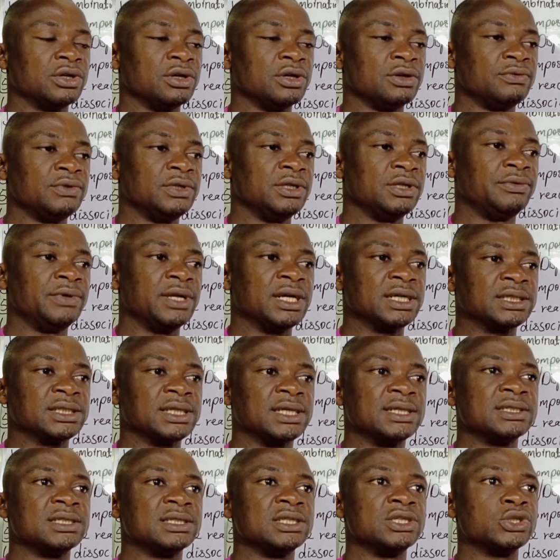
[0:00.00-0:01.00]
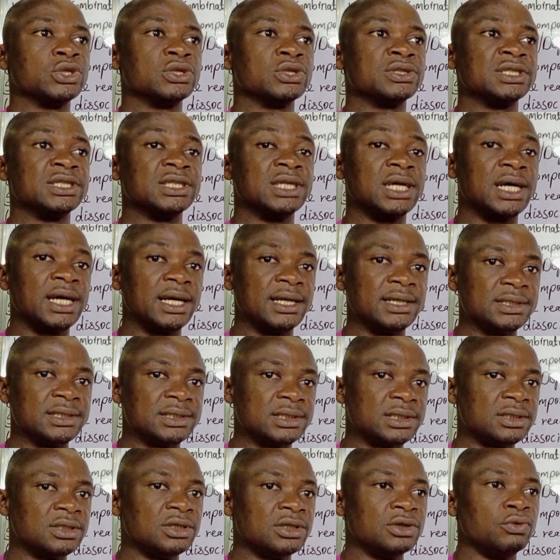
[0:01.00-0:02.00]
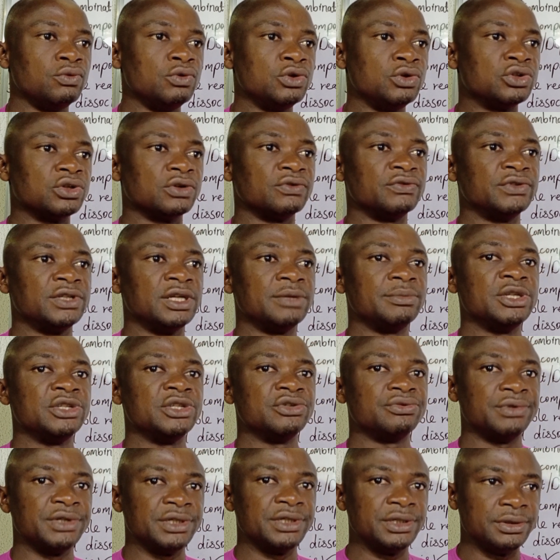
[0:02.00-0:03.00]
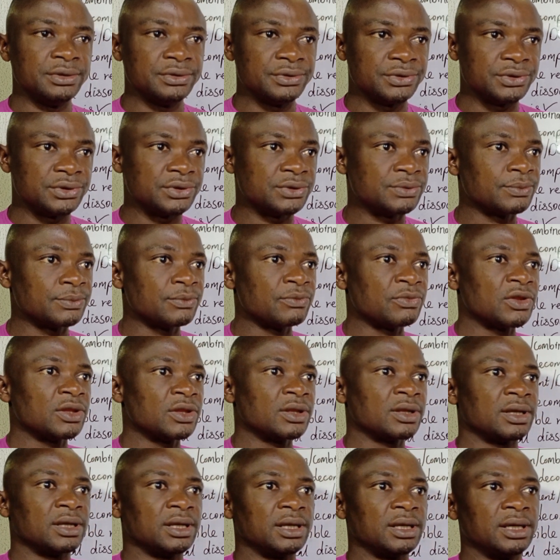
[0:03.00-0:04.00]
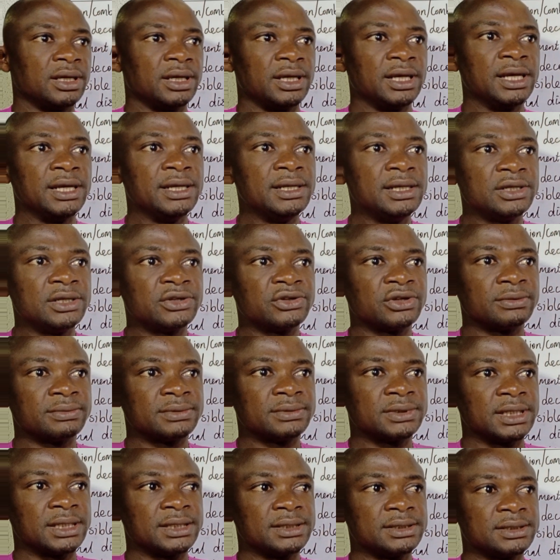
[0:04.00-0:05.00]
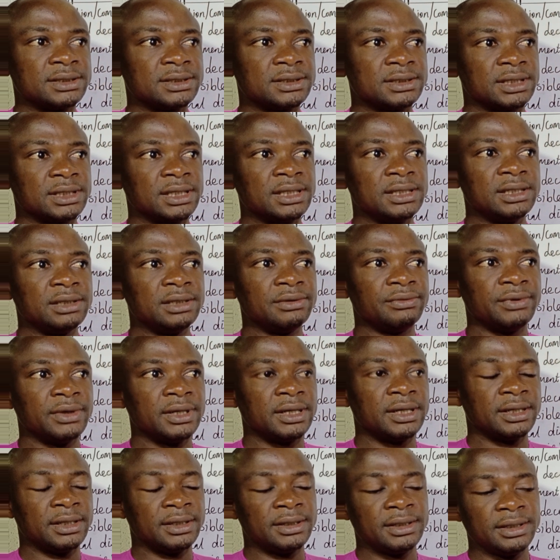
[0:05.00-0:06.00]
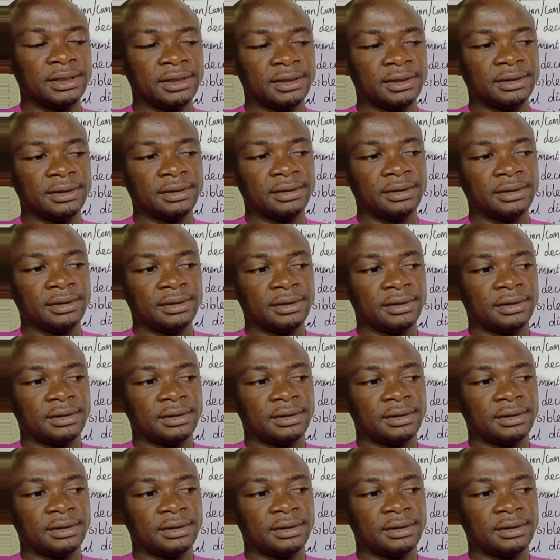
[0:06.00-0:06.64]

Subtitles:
of the reactants is oxidized, which of them is reduced. Any substance, any